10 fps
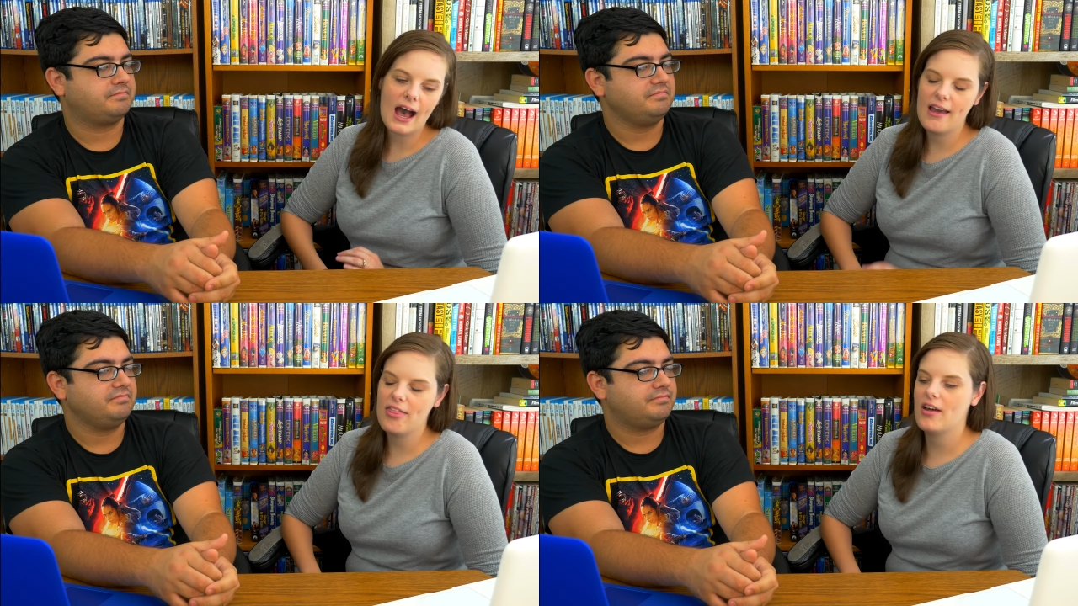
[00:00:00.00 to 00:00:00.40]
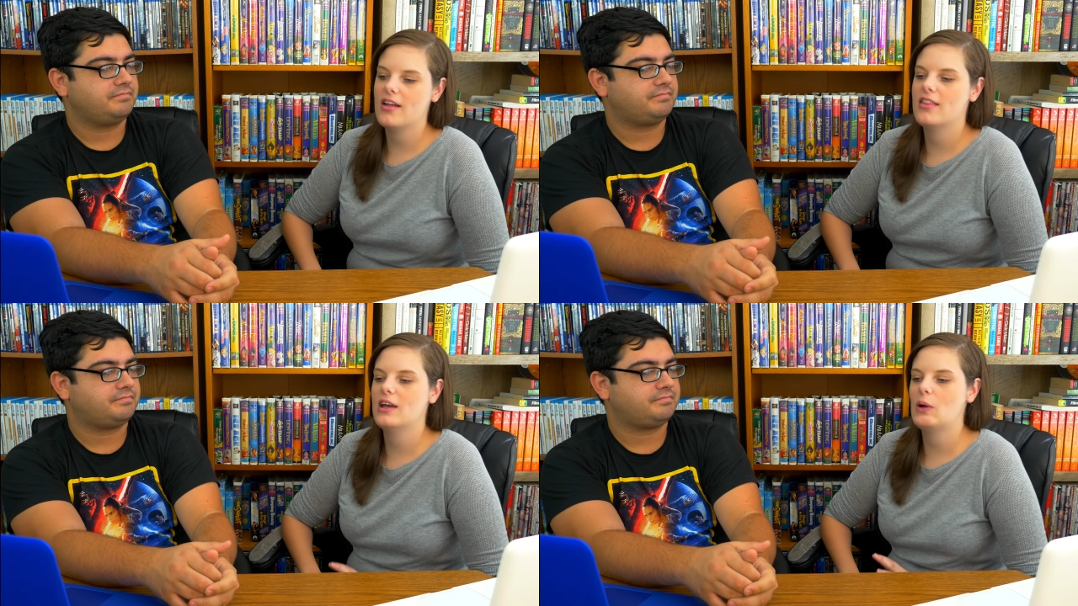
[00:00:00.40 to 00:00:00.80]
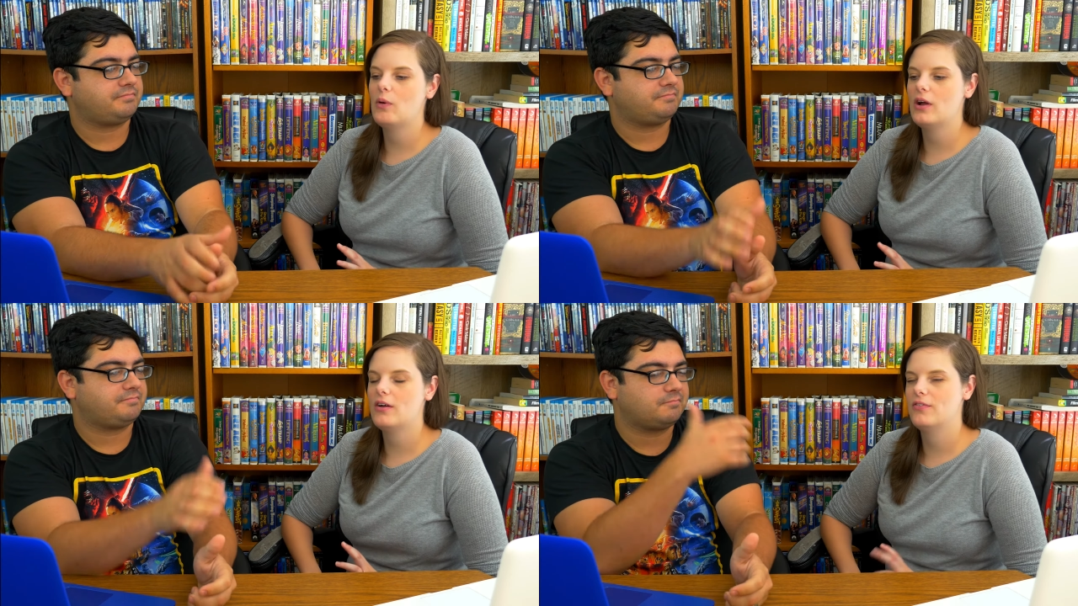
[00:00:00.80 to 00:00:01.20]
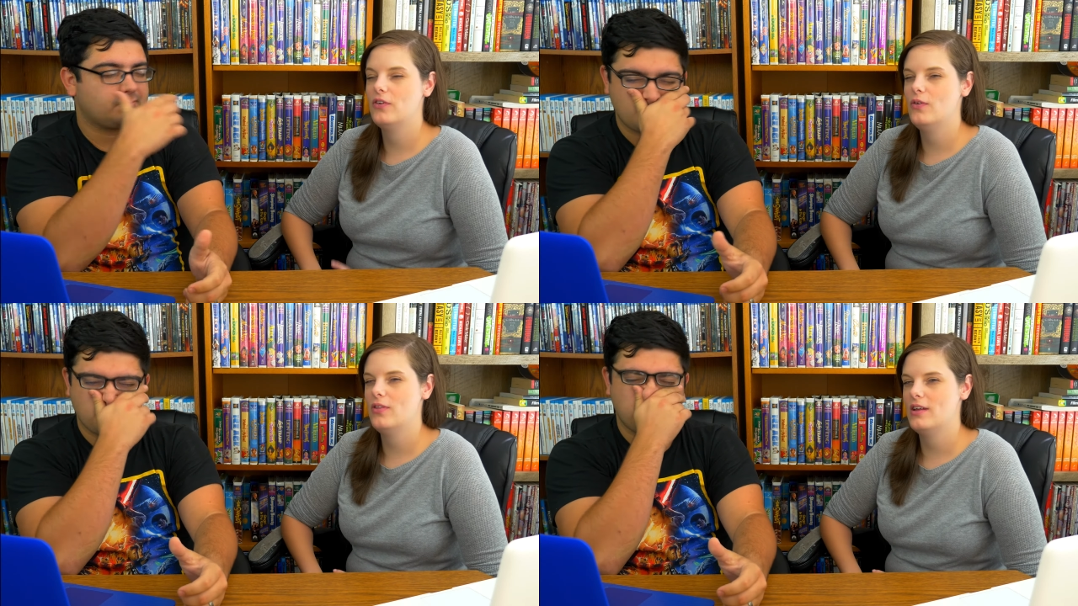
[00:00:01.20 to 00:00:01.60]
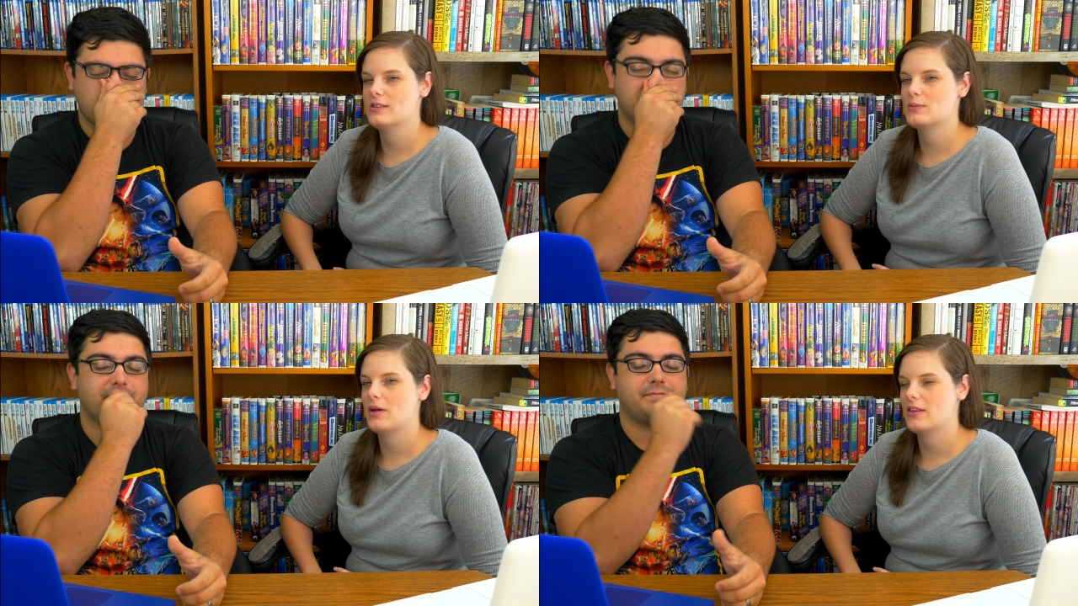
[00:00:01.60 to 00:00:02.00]
Speaker 1: I thought there were a few
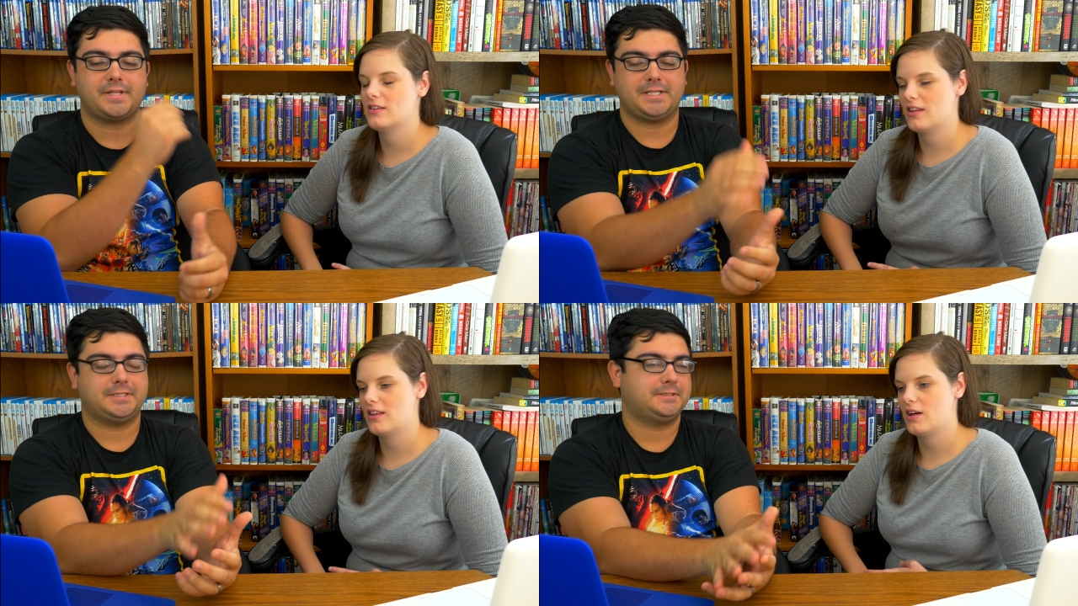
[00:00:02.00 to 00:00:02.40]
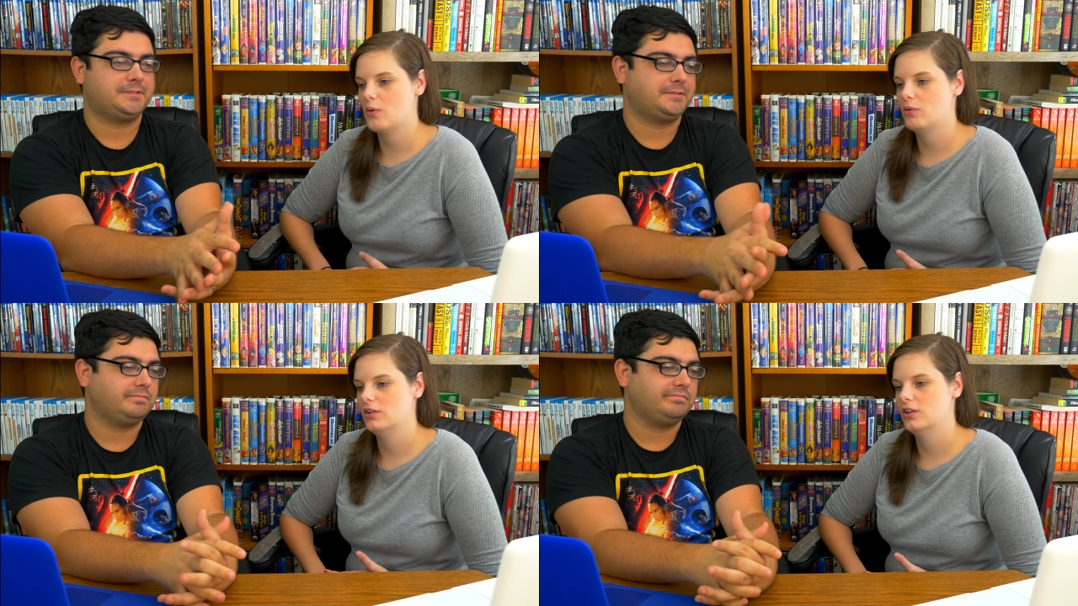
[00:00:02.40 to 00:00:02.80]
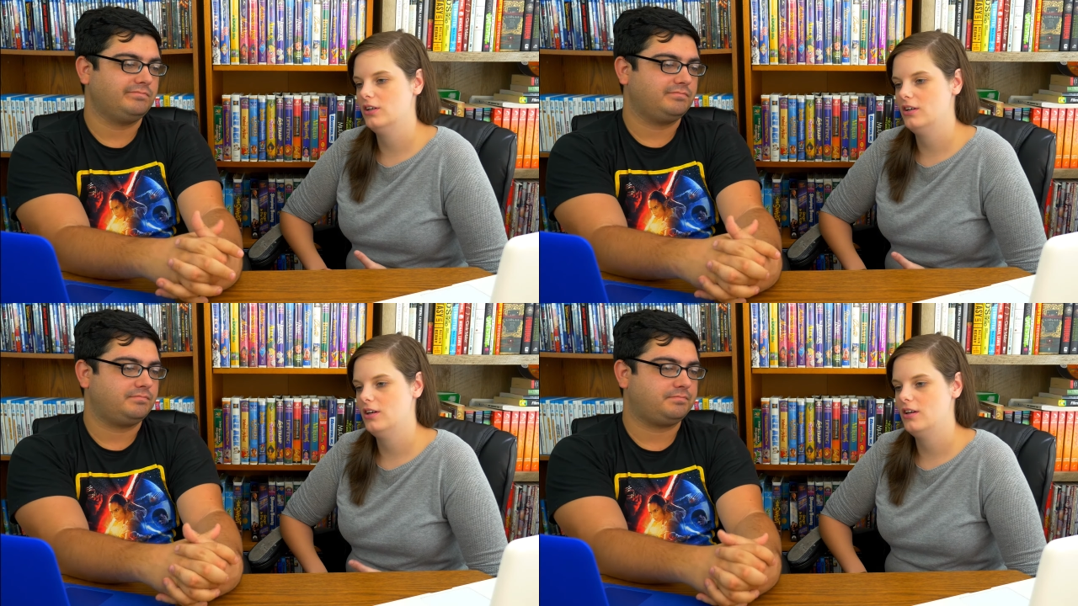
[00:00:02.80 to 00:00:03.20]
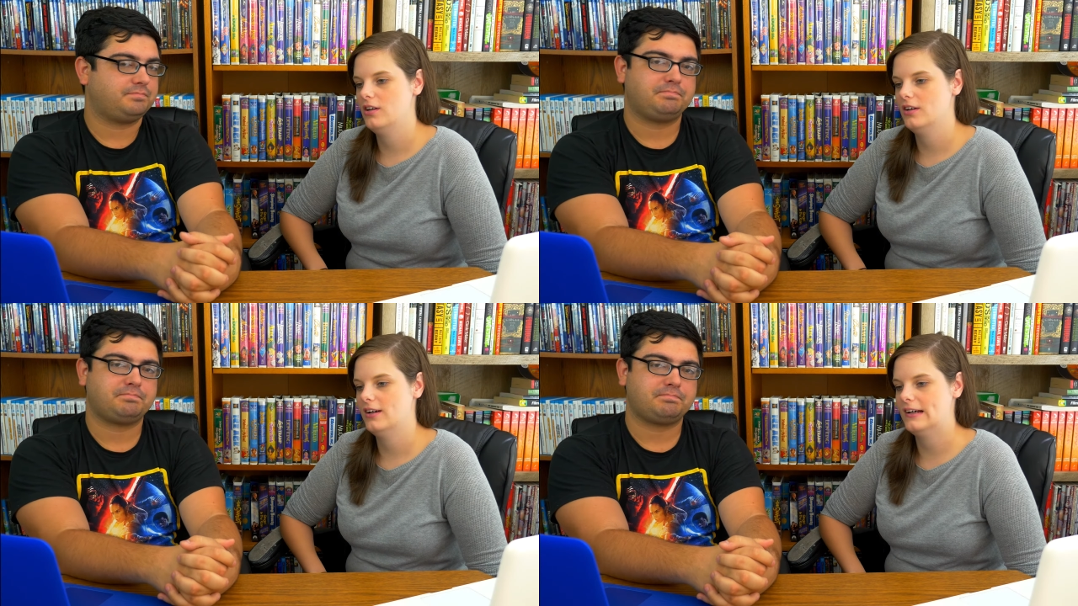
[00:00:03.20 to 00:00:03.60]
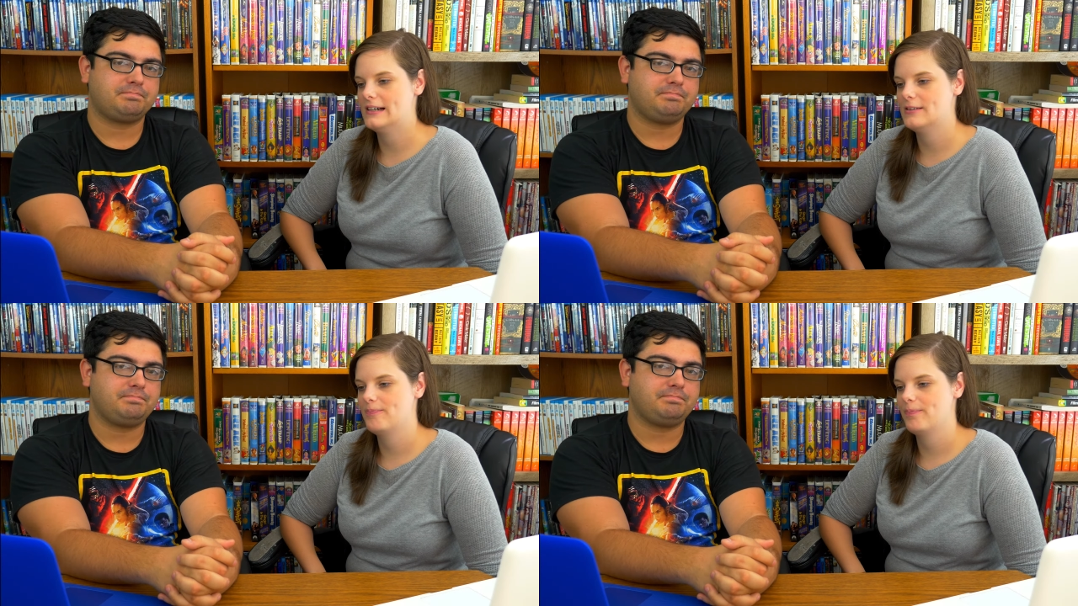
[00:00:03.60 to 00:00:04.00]
things about this I thought were good.
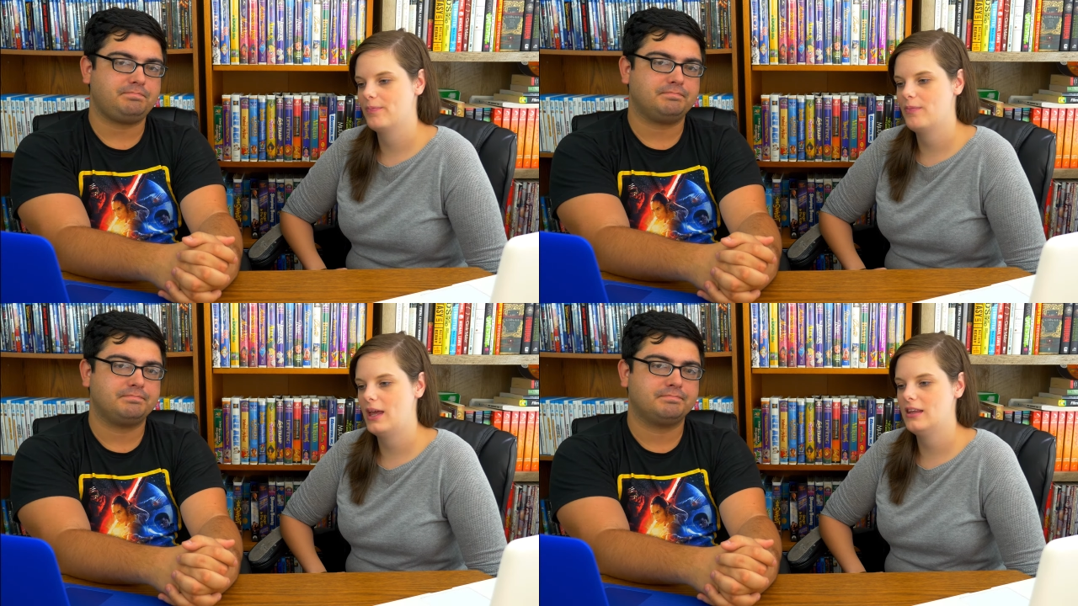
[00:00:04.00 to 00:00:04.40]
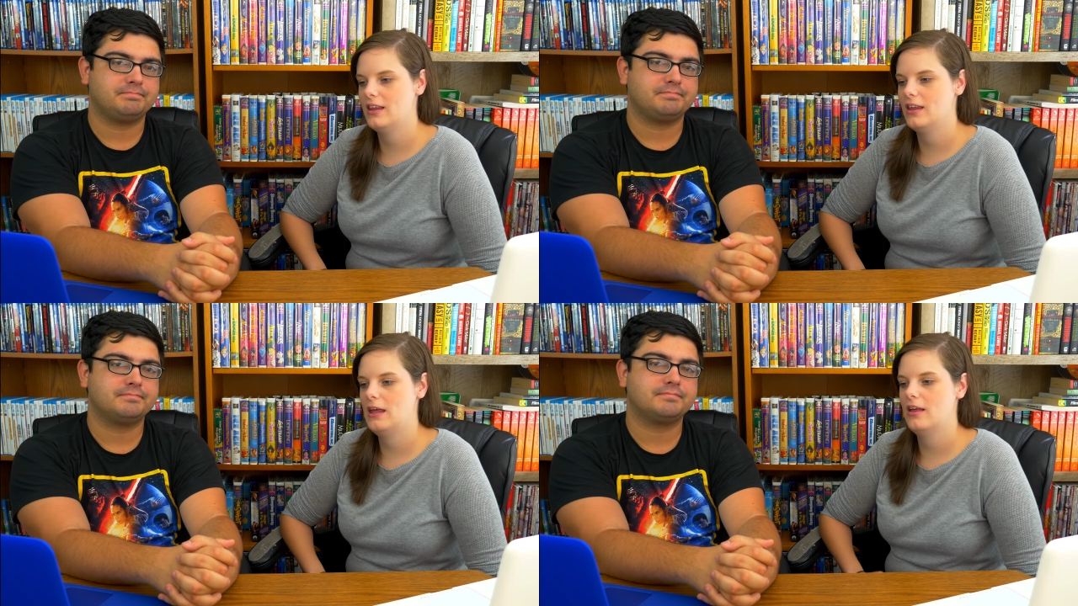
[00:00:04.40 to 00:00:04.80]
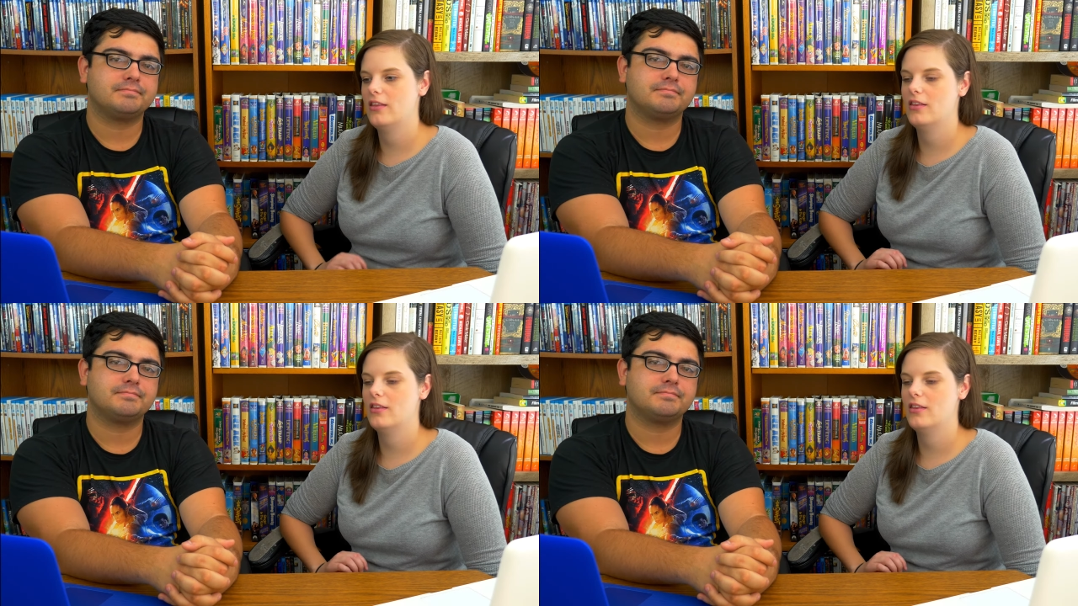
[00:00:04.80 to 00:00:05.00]
Um, mainly